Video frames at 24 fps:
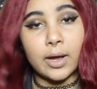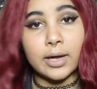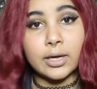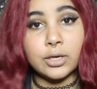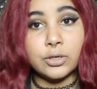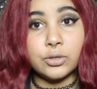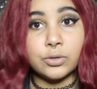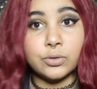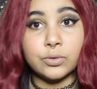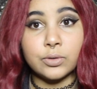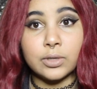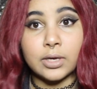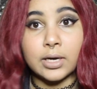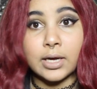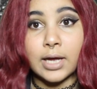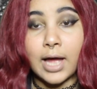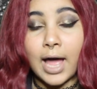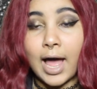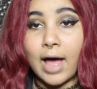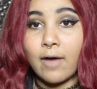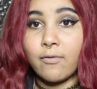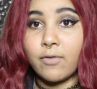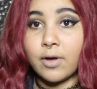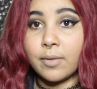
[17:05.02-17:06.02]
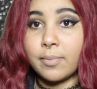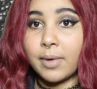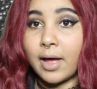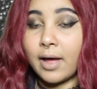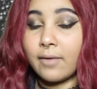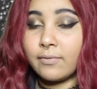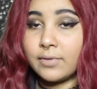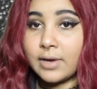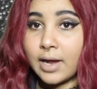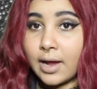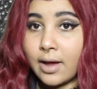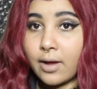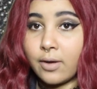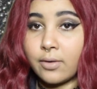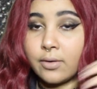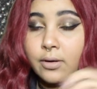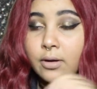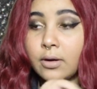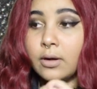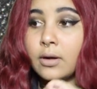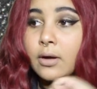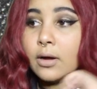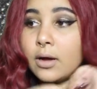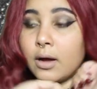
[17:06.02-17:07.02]
I could do the half up, half down.
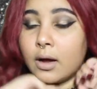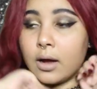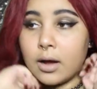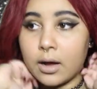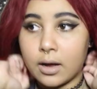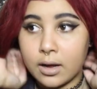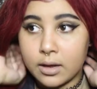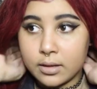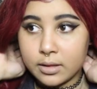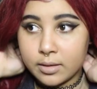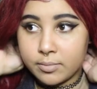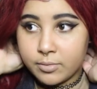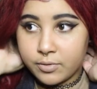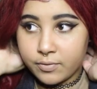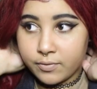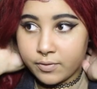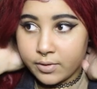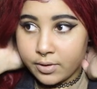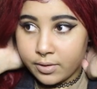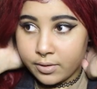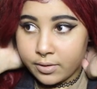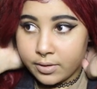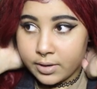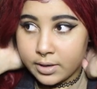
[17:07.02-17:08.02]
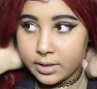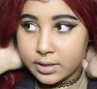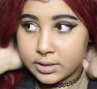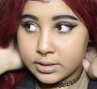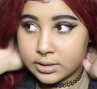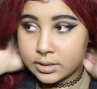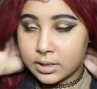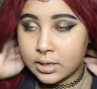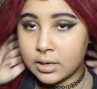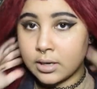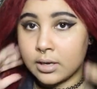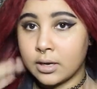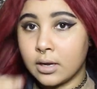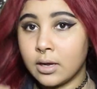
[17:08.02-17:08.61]
Uh, let me feel this.